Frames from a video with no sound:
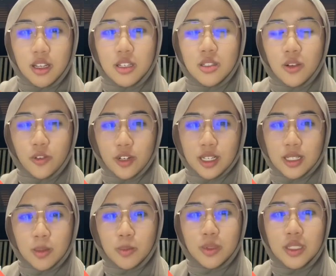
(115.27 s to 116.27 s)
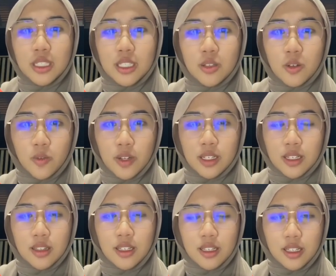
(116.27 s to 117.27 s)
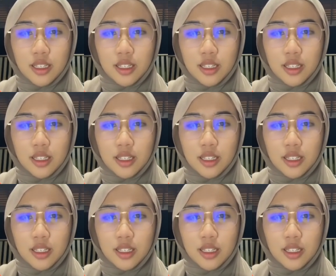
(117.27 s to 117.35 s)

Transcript: So for example, in COVID-19